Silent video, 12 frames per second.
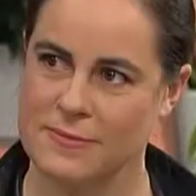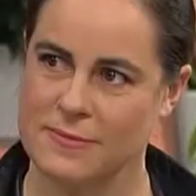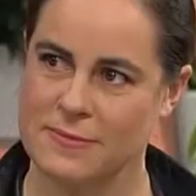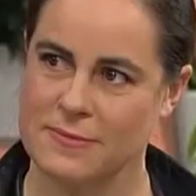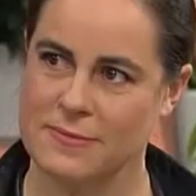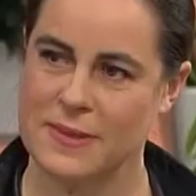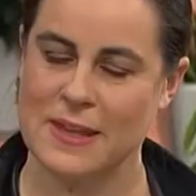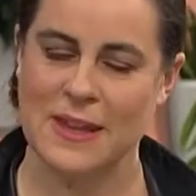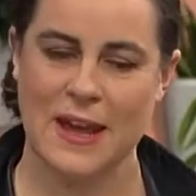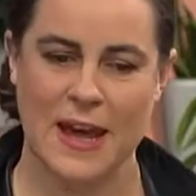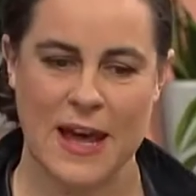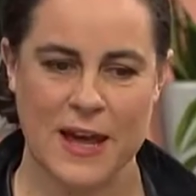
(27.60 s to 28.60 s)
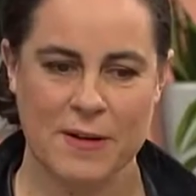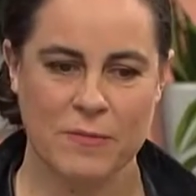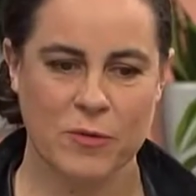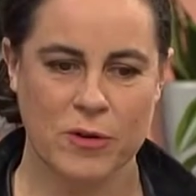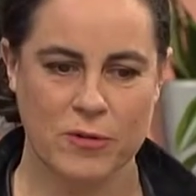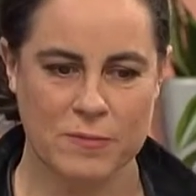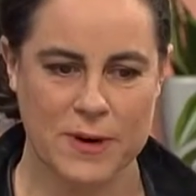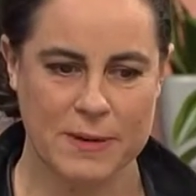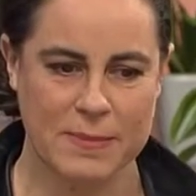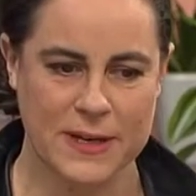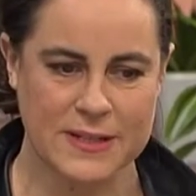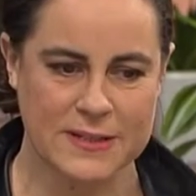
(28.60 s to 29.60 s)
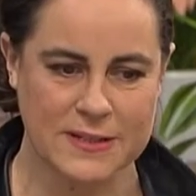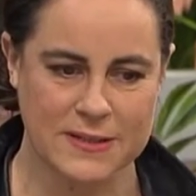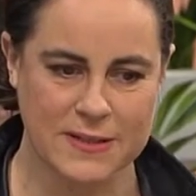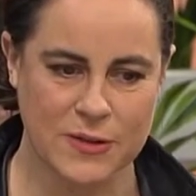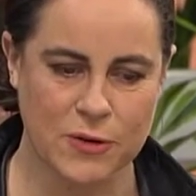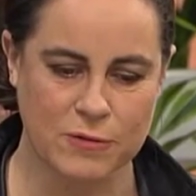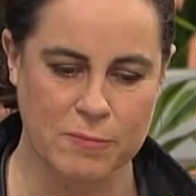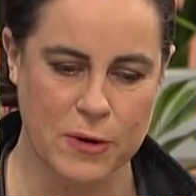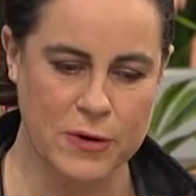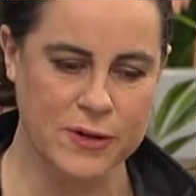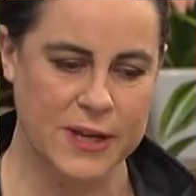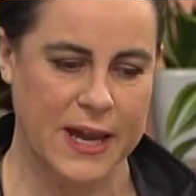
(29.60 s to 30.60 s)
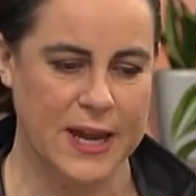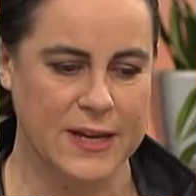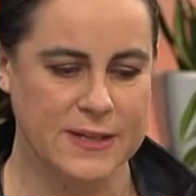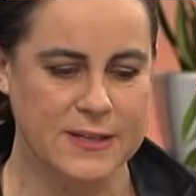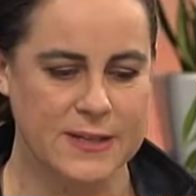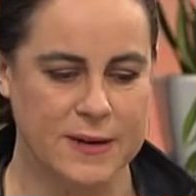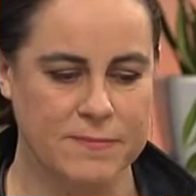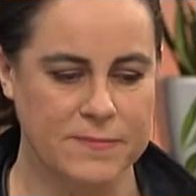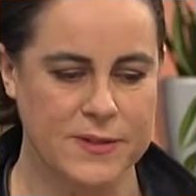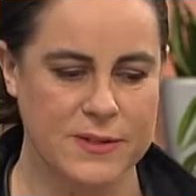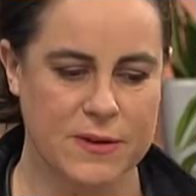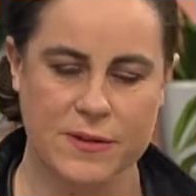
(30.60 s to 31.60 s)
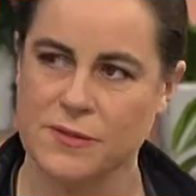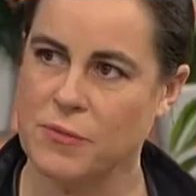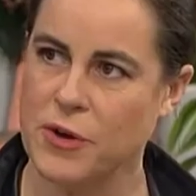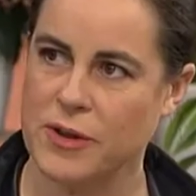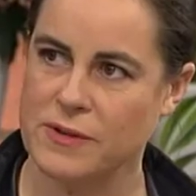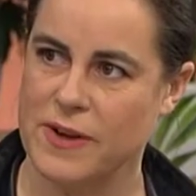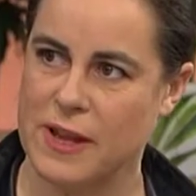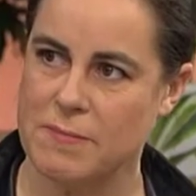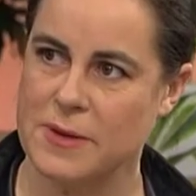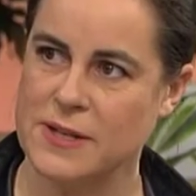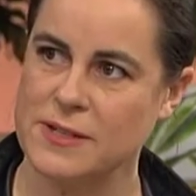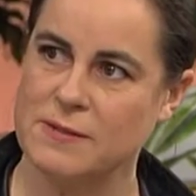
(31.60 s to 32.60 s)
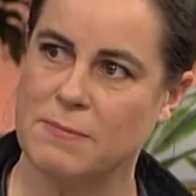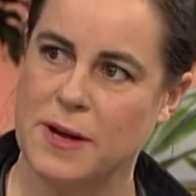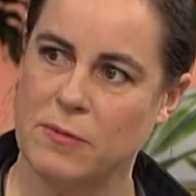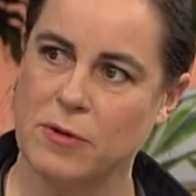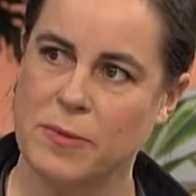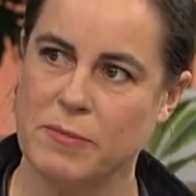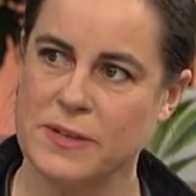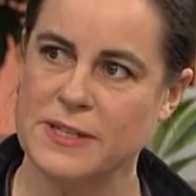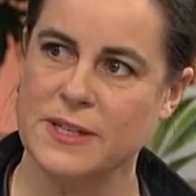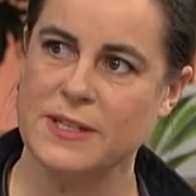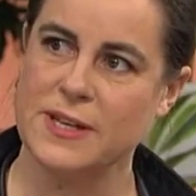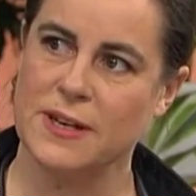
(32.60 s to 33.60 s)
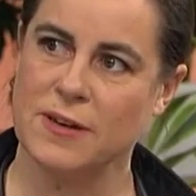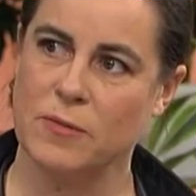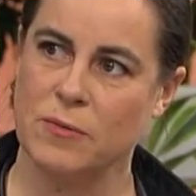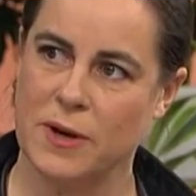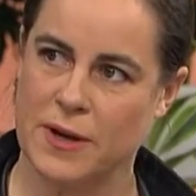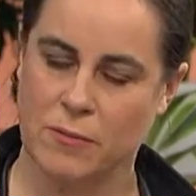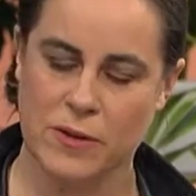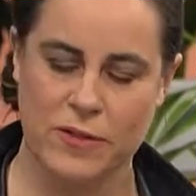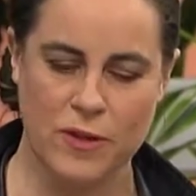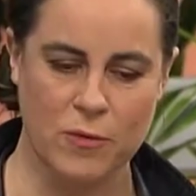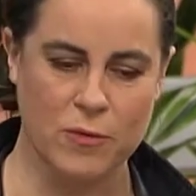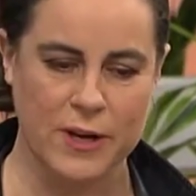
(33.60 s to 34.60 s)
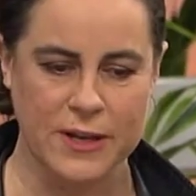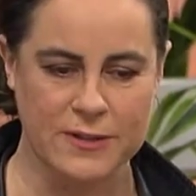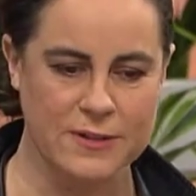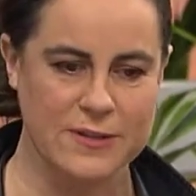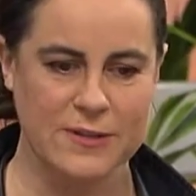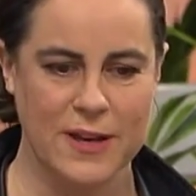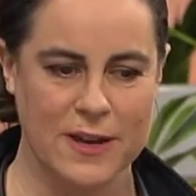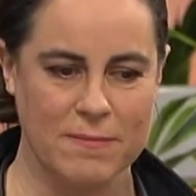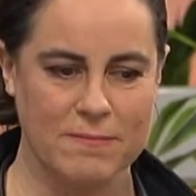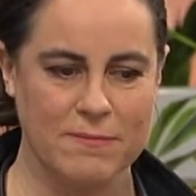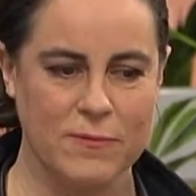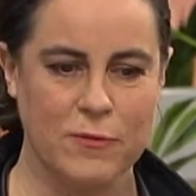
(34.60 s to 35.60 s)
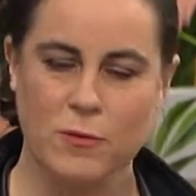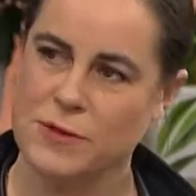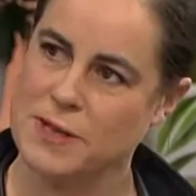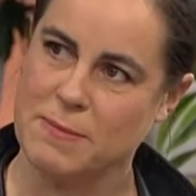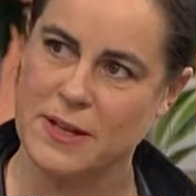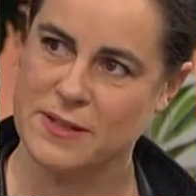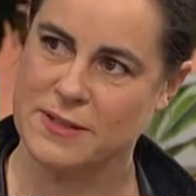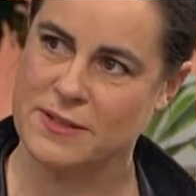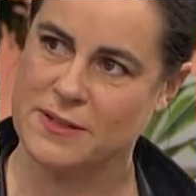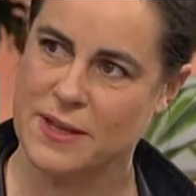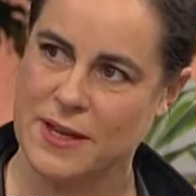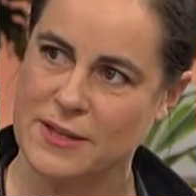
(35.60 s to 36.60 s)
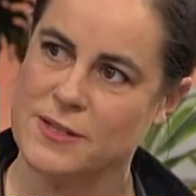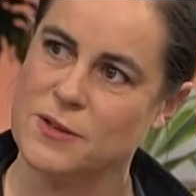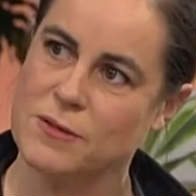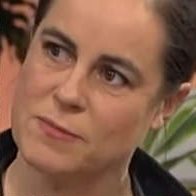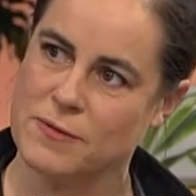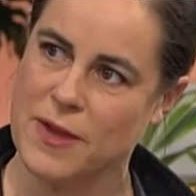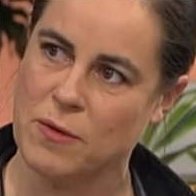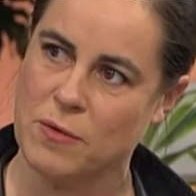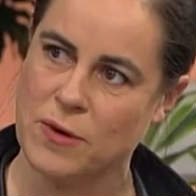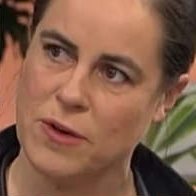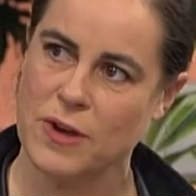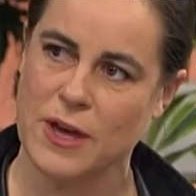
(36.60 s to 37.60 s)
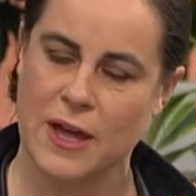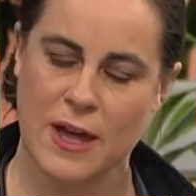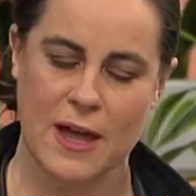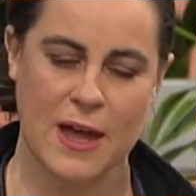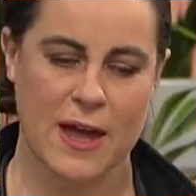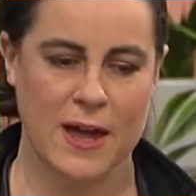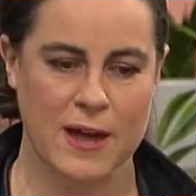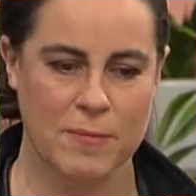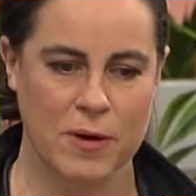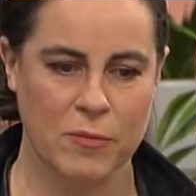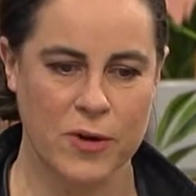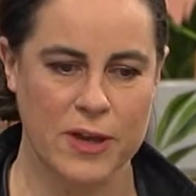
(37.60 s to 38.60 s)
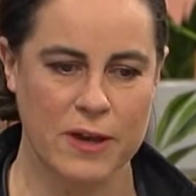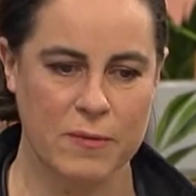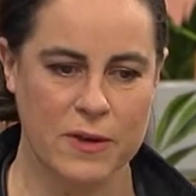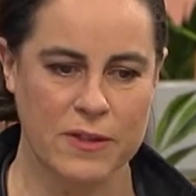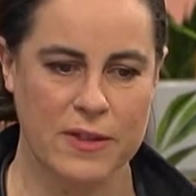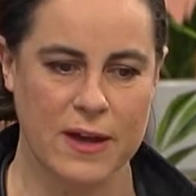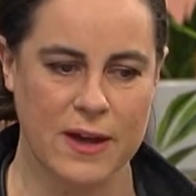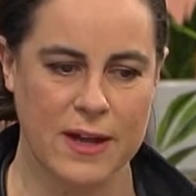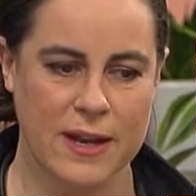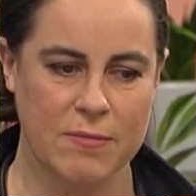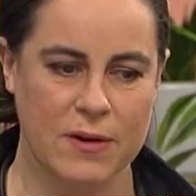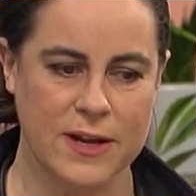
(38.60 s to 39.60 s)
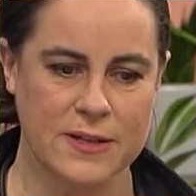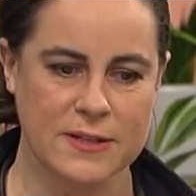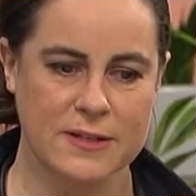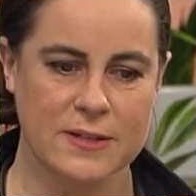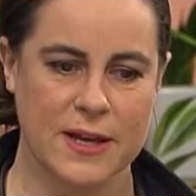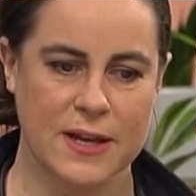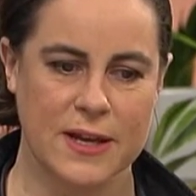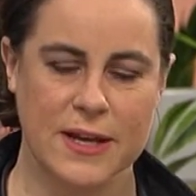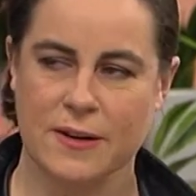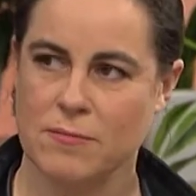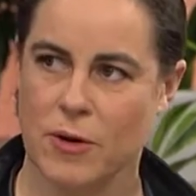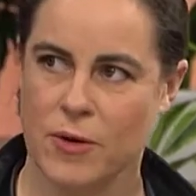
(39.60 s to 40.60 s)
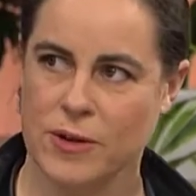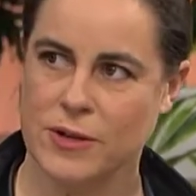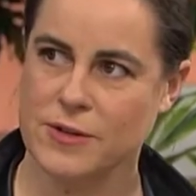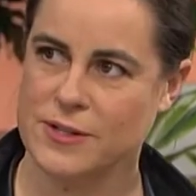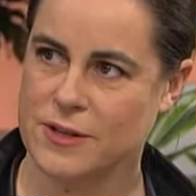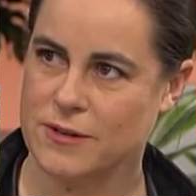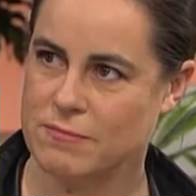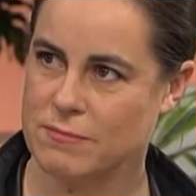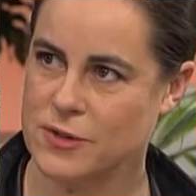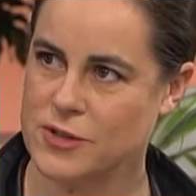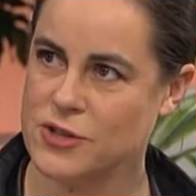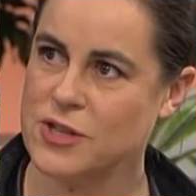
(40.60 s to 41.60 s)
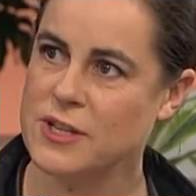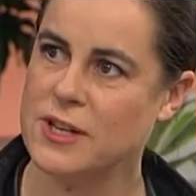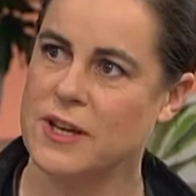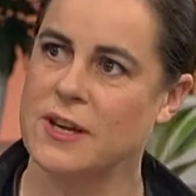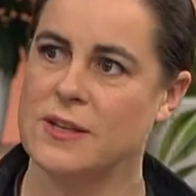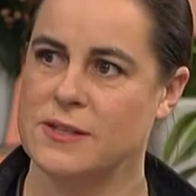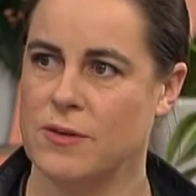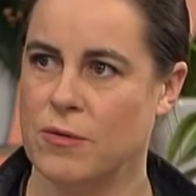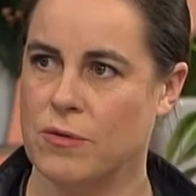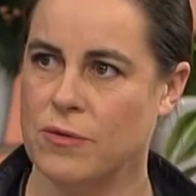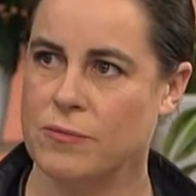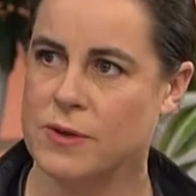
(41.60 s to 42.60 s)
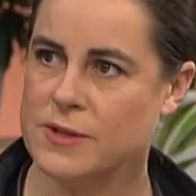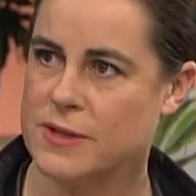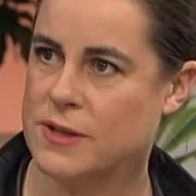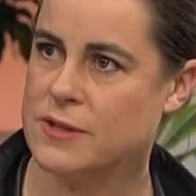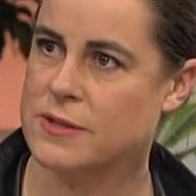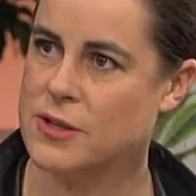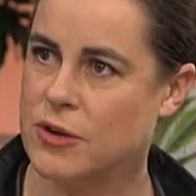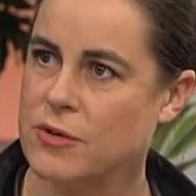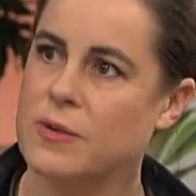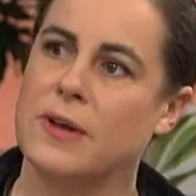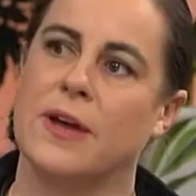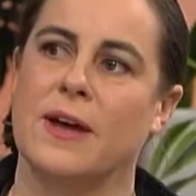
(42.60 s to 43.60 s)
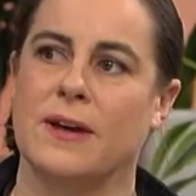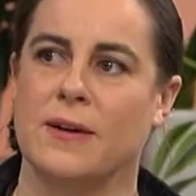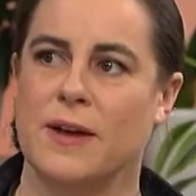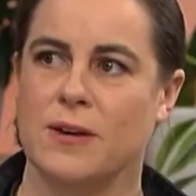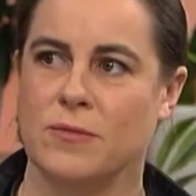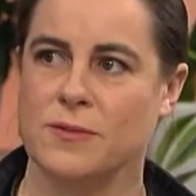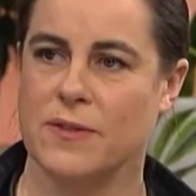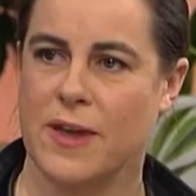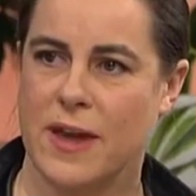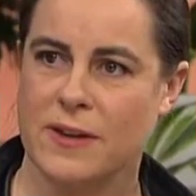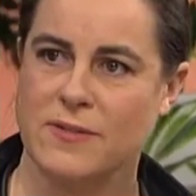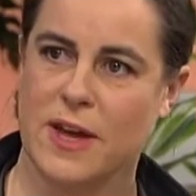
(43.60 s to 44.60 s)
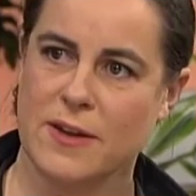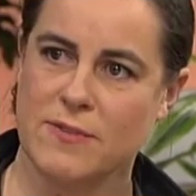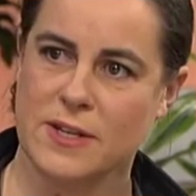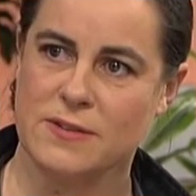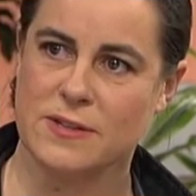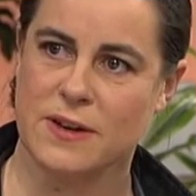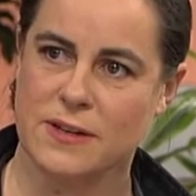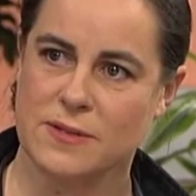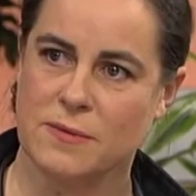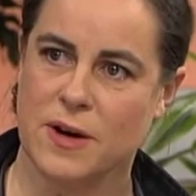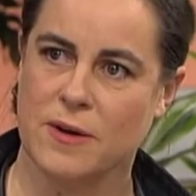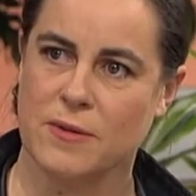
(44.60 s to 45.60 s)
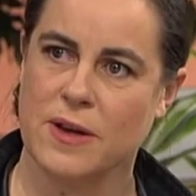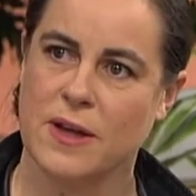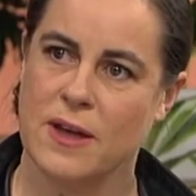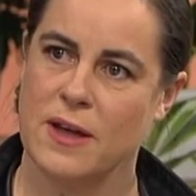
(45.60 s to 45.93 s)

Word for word: your show? Um, well, my piece is called Moon, and um, so it's a work in development, but we'll be presenting uh, with the audience um, 40 minutes excerpt of that work. Um, I'm working with uh, collaborators uh, Eden Mulholland, who's a musician, so all the music is new, uh, and also the AV design as well.